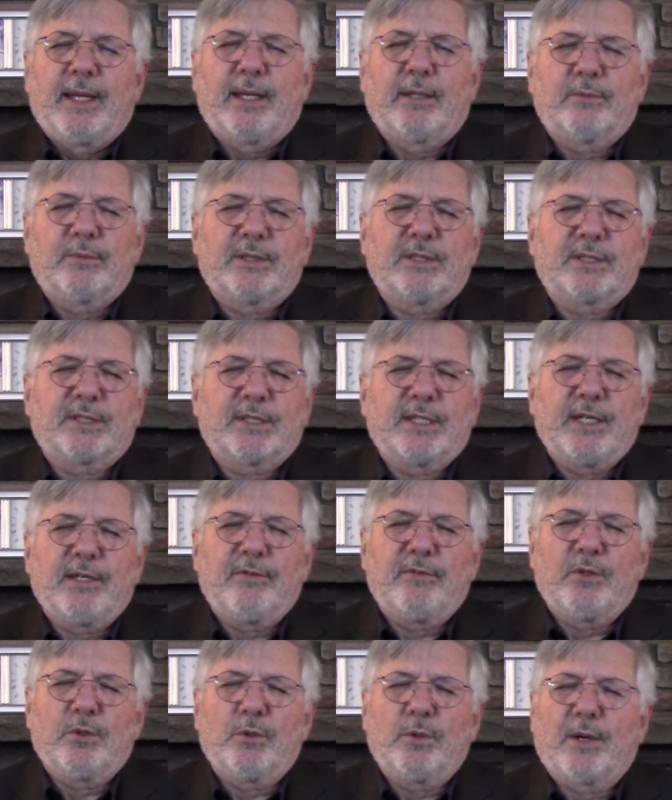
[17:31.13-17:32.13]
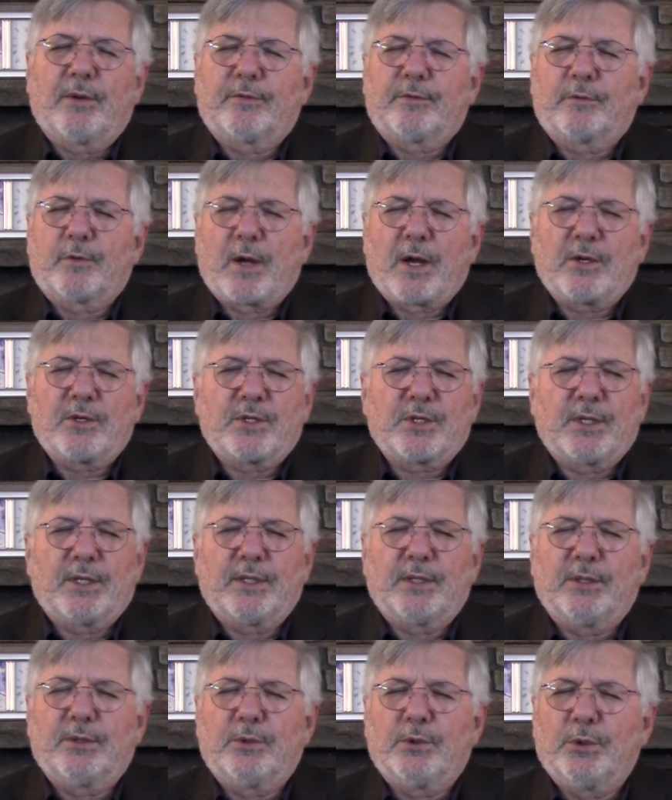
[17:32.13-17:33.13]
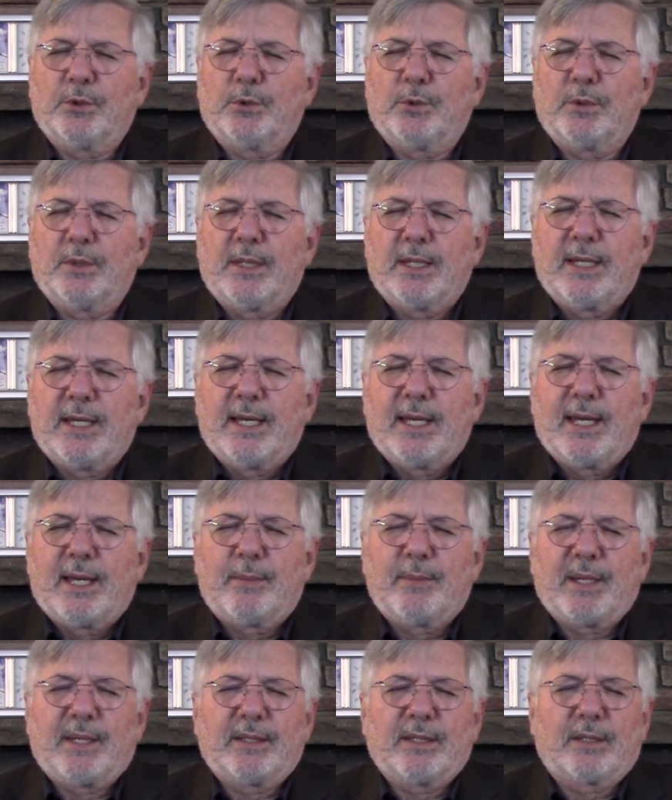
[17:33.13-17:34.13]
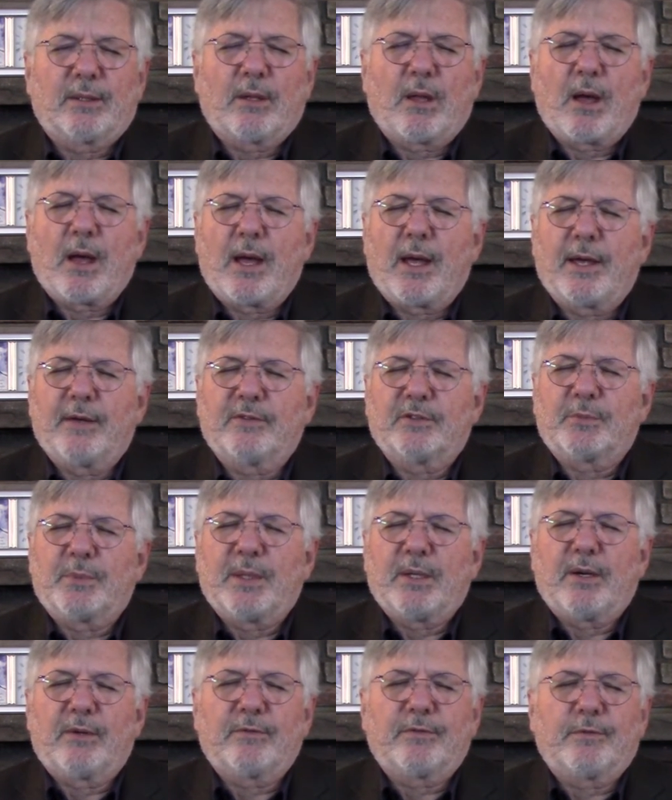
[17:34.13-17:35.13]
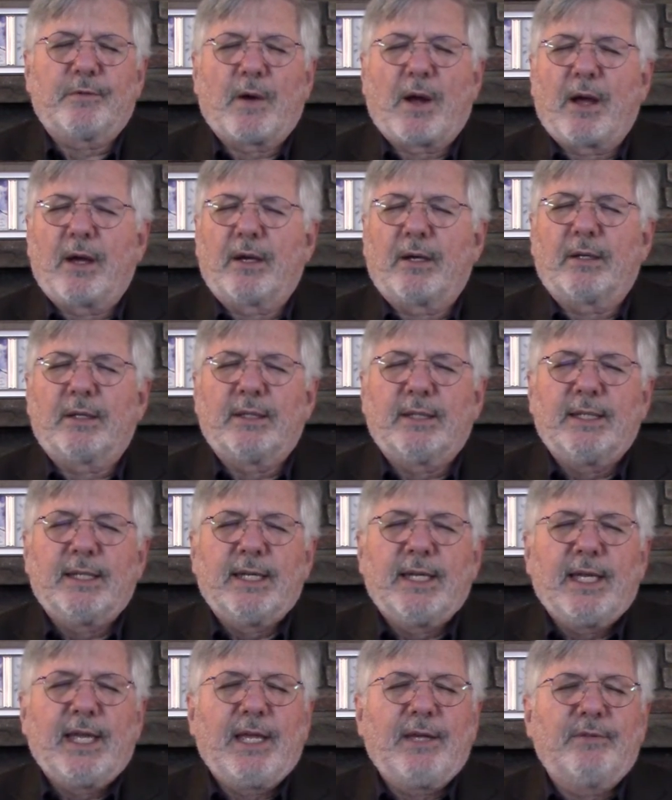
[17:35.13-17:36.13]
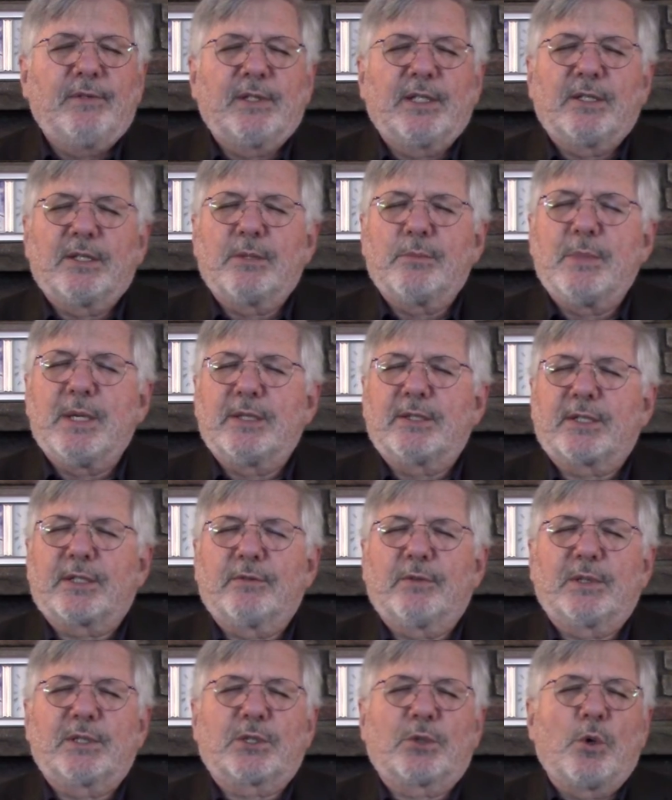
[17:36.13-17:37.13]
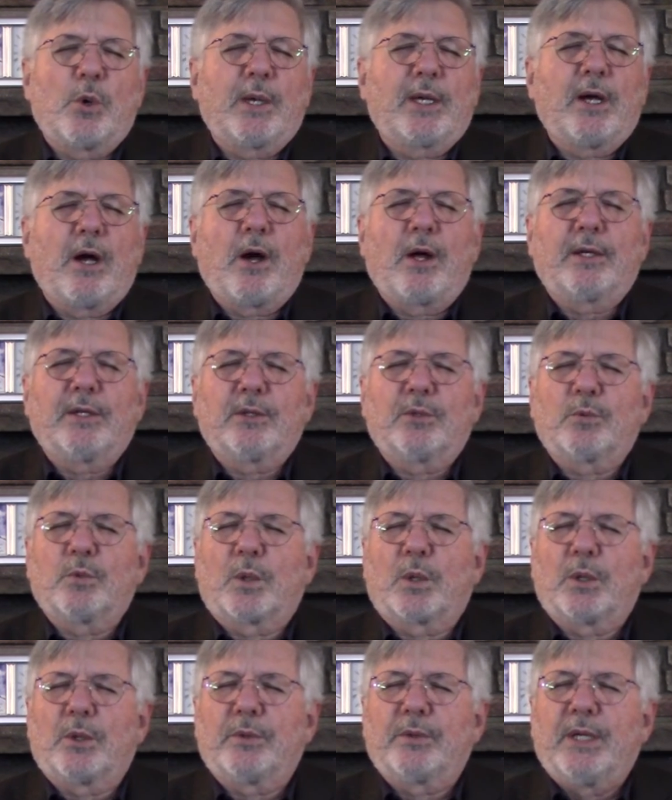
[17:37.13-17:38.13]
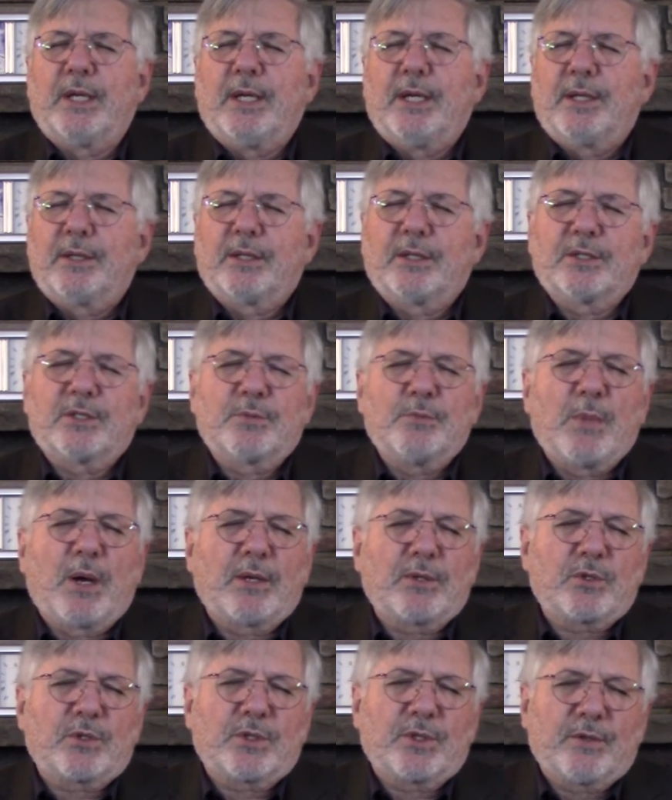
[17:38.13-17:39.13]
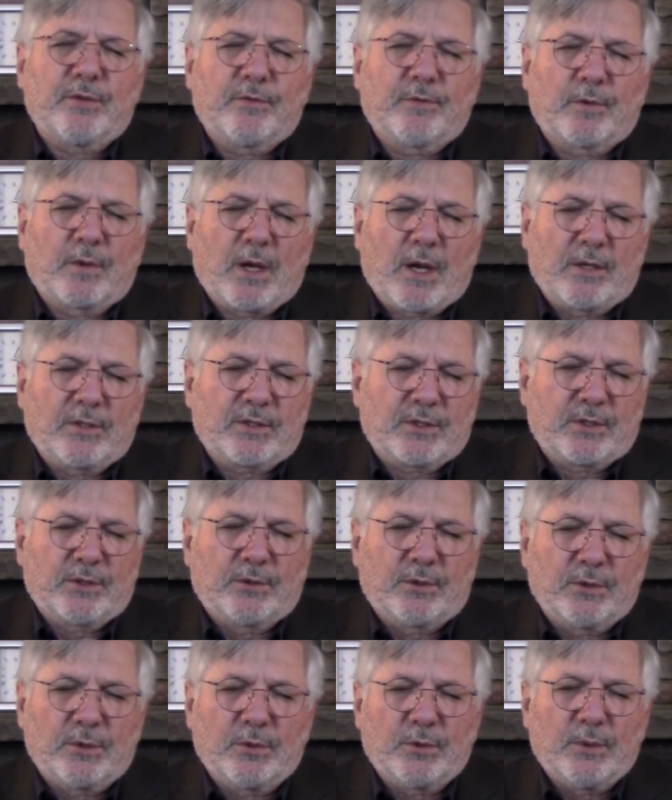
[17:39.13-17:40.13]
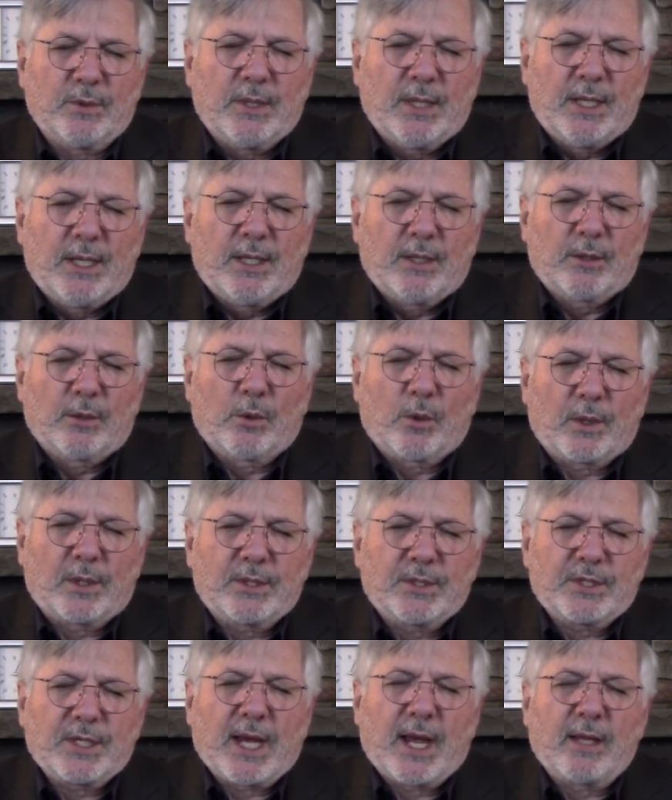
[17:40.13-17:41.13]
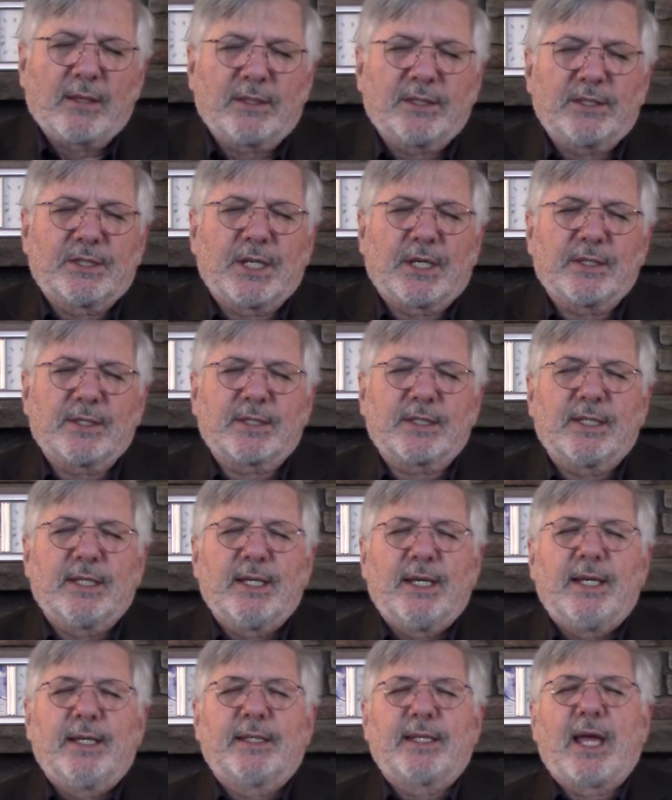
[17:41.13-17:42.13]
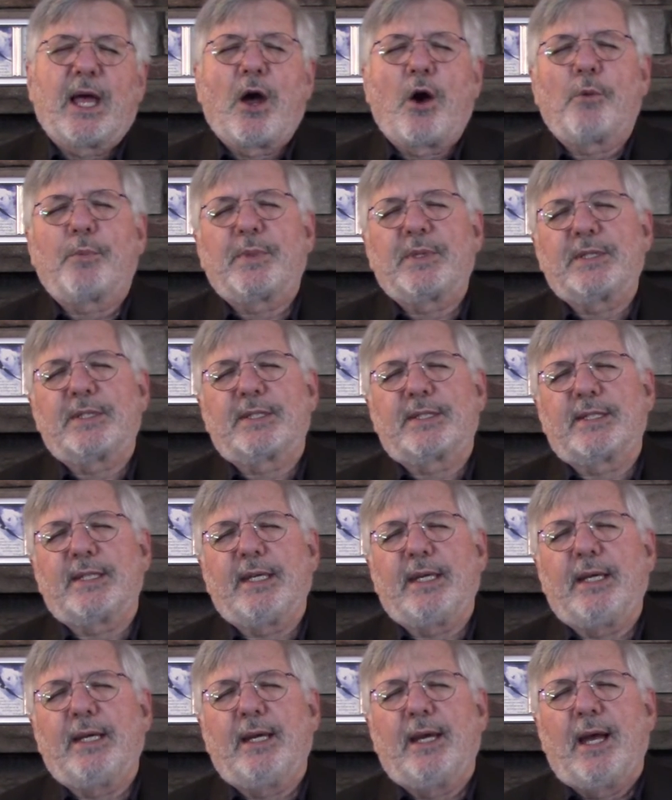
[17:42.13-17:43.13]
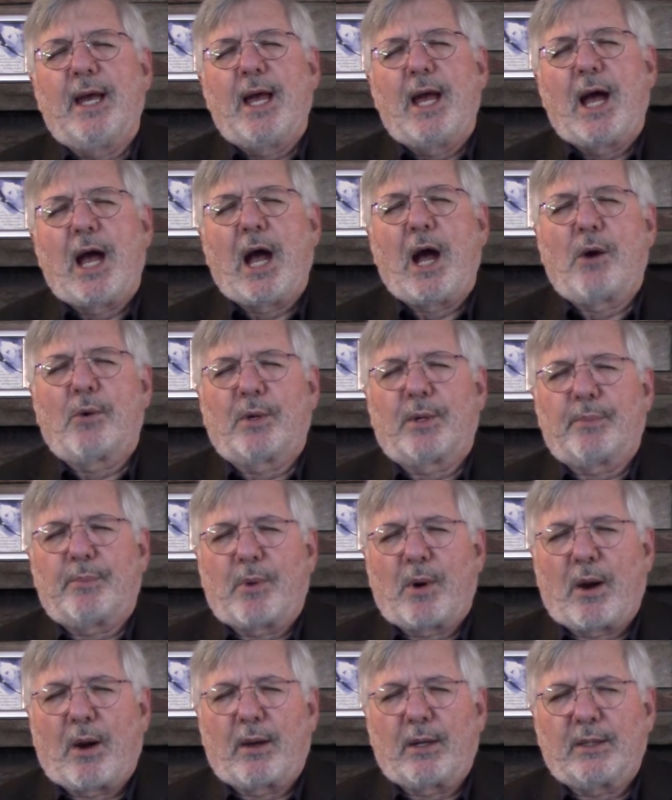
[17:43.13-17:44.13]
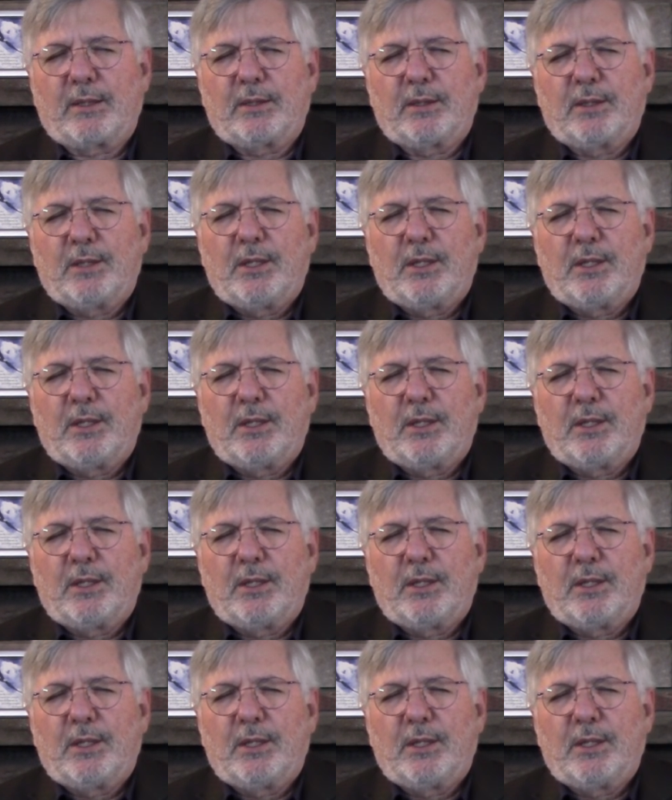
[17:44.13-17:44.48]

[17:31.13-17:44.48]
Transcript: and receive you afresh and anew. May their lives be on fire. Even in the midst of what's going on in the world, there's much for us to do. Lord, challenge us to help and see our part,